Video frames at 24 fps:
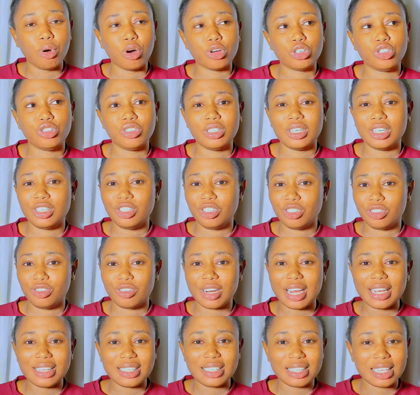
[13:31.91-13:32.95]
Or should a
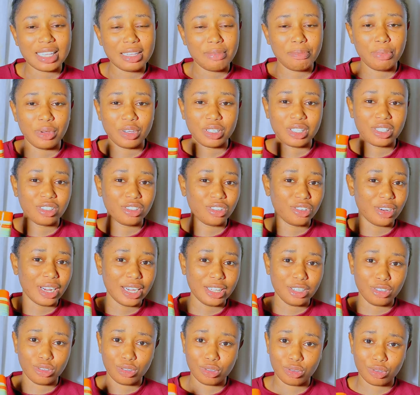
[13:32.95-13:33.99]
dry skin person try
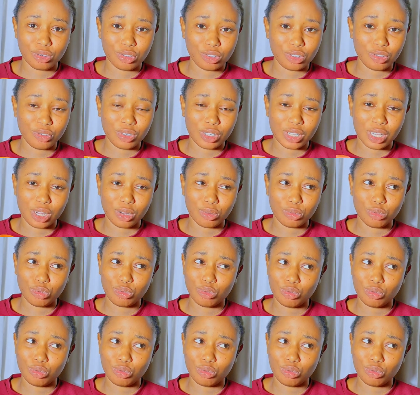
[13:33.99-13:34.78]
this sunscreen out?